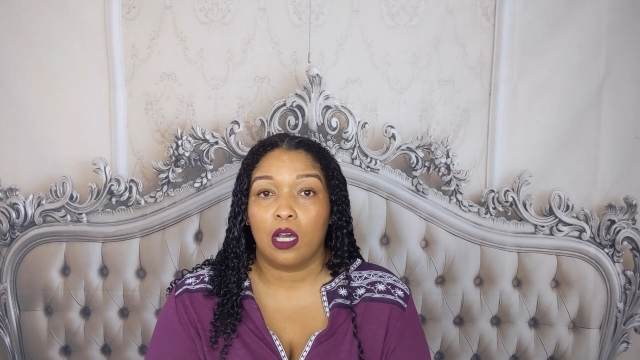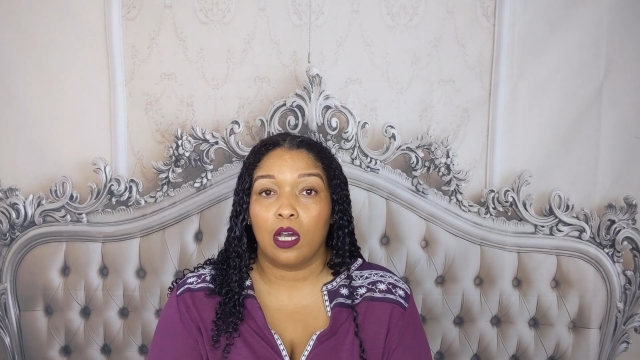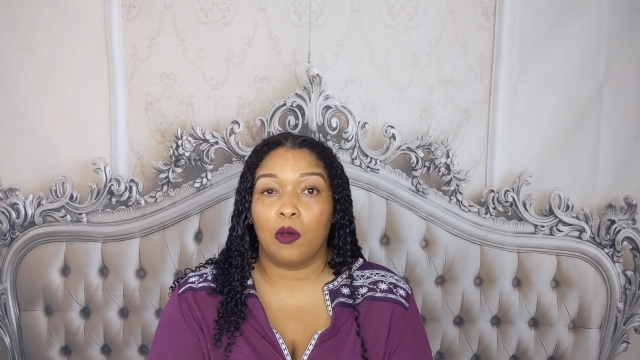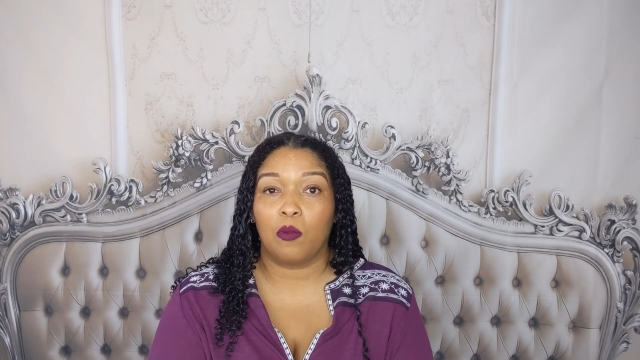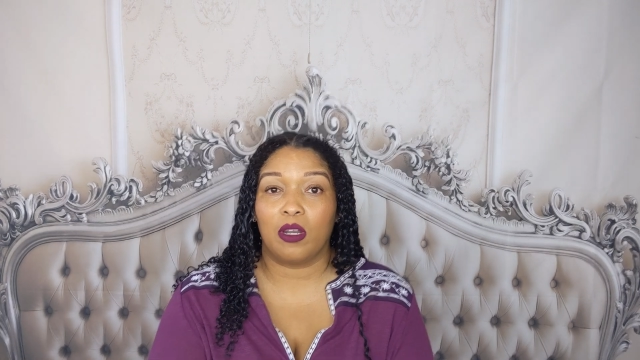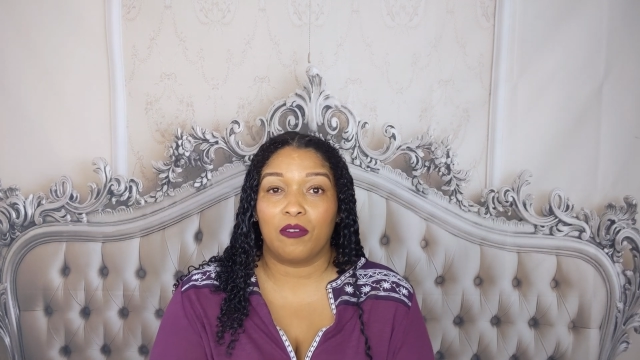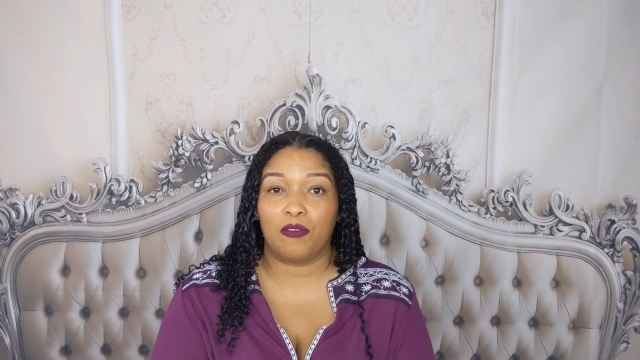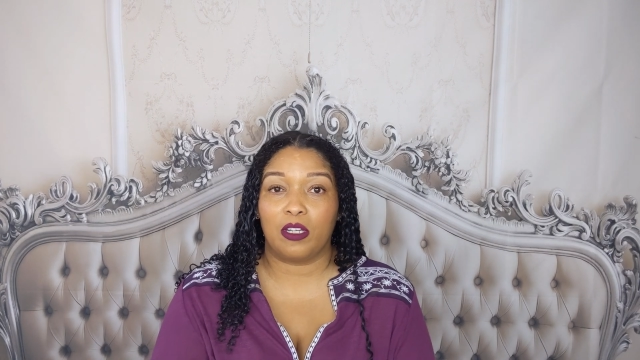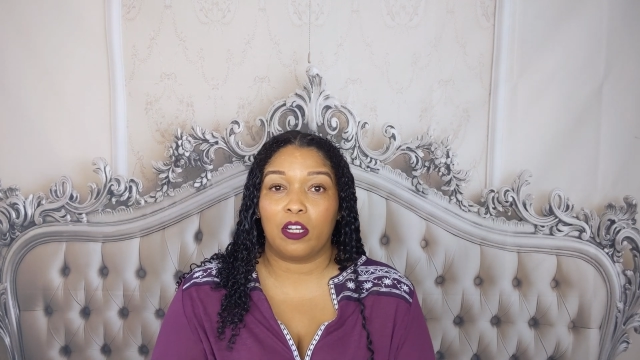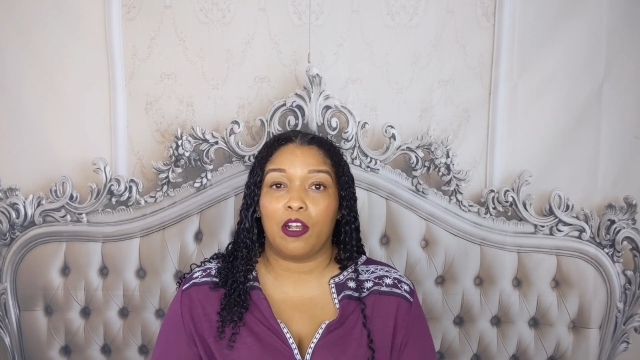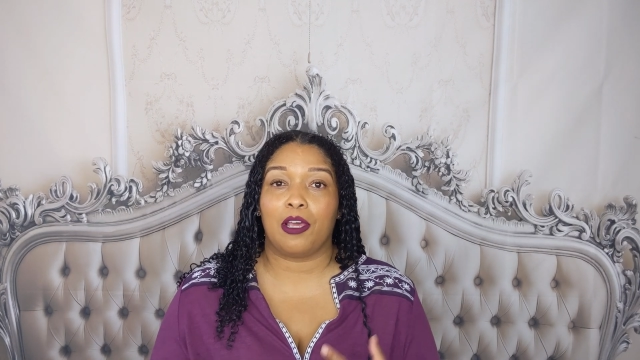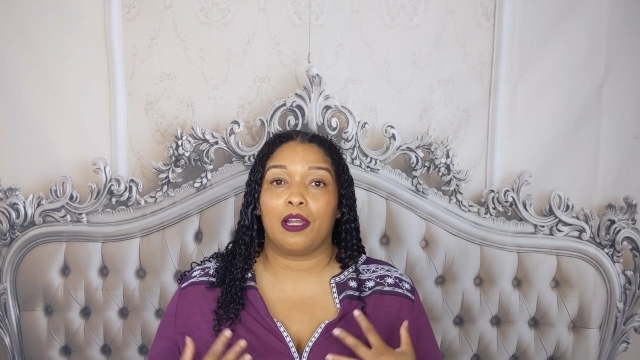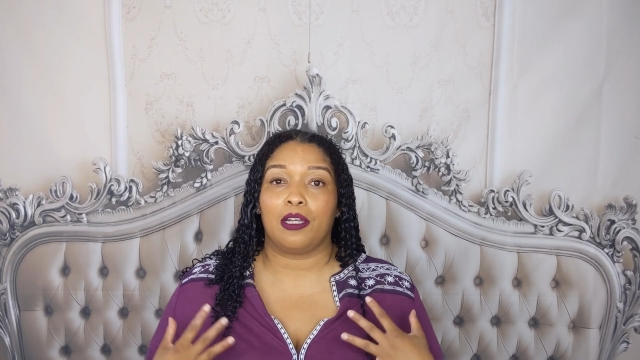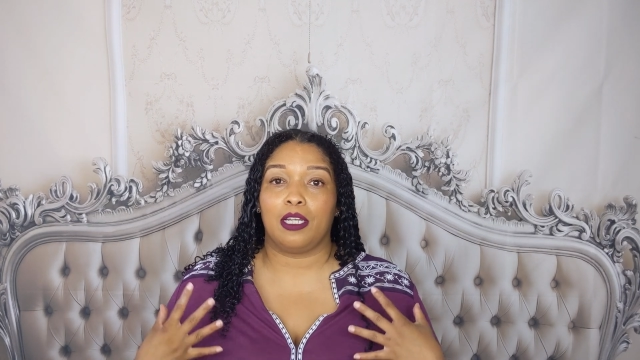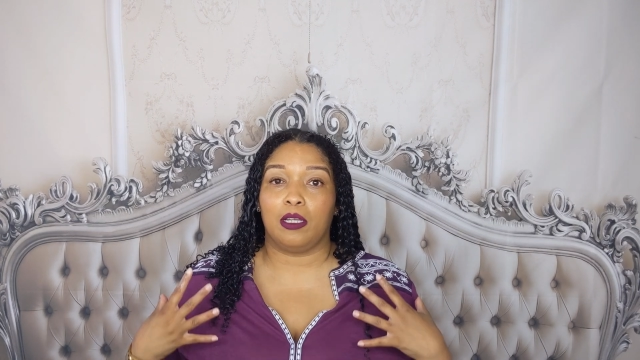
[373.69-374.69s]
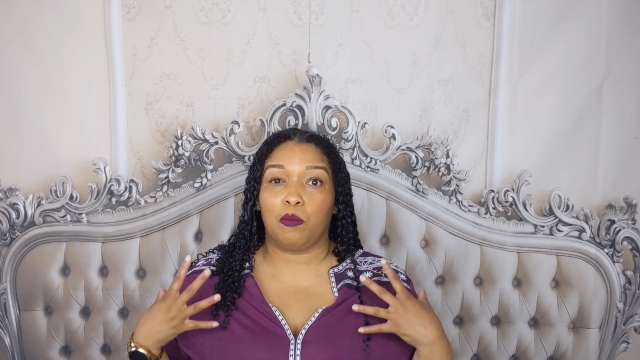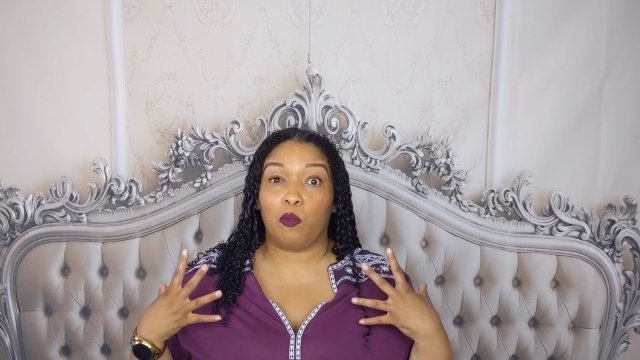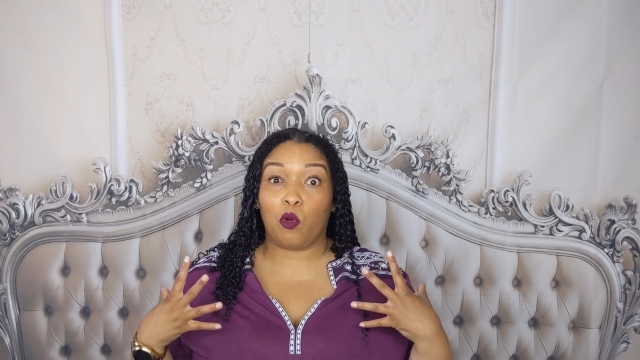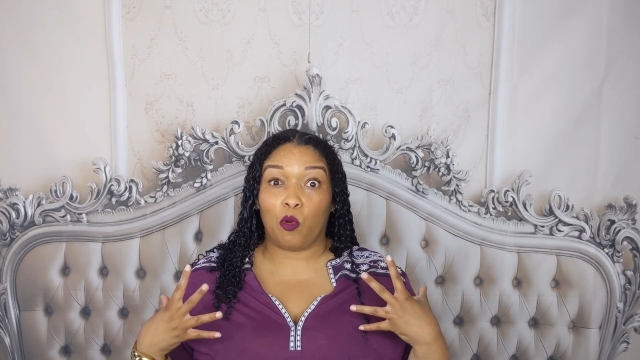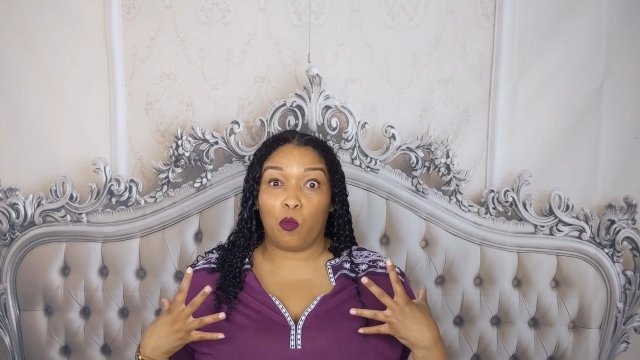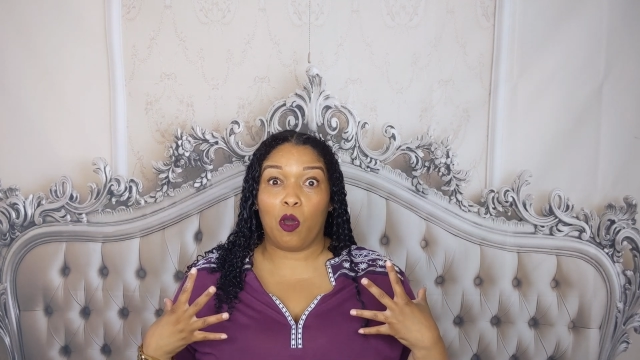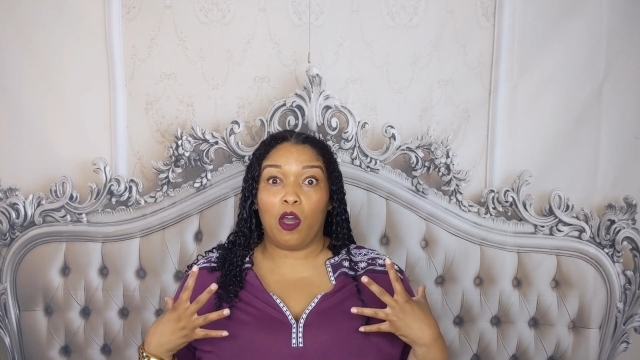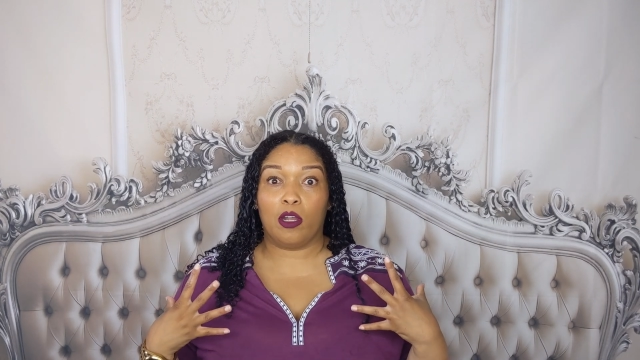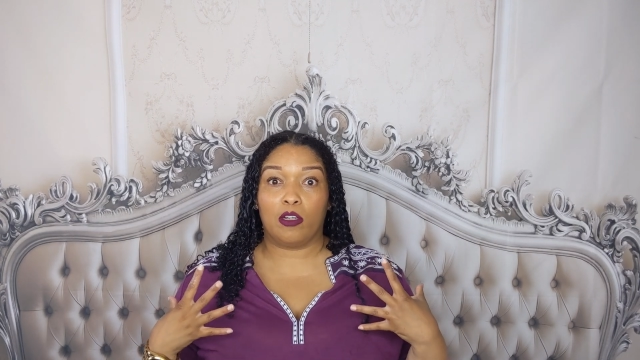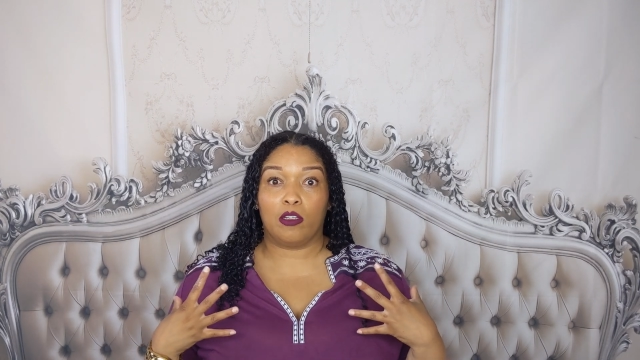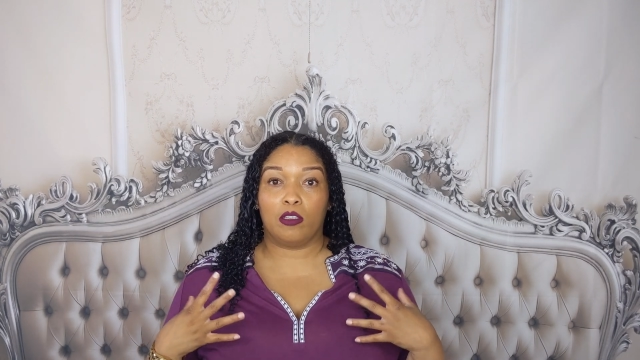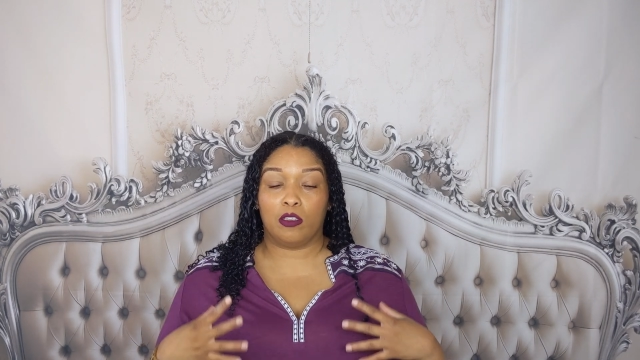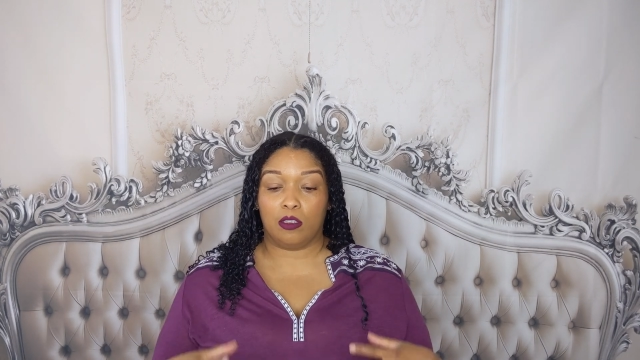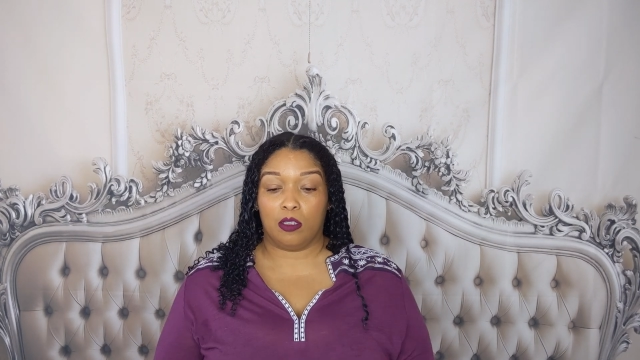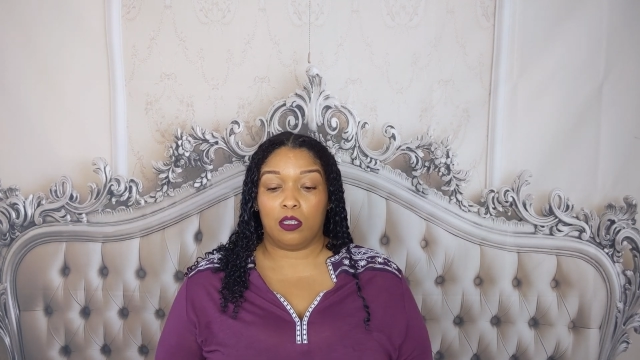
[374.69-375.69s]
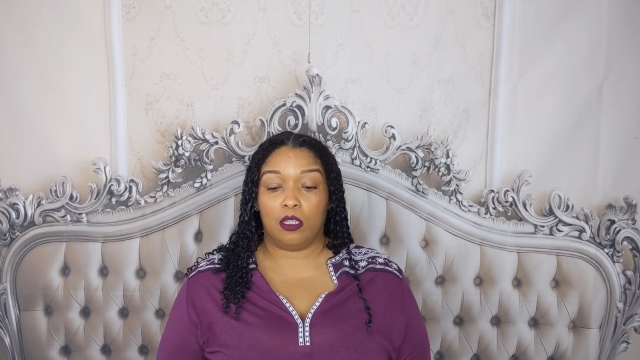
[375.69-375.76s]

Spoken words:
When I figure out I need more water,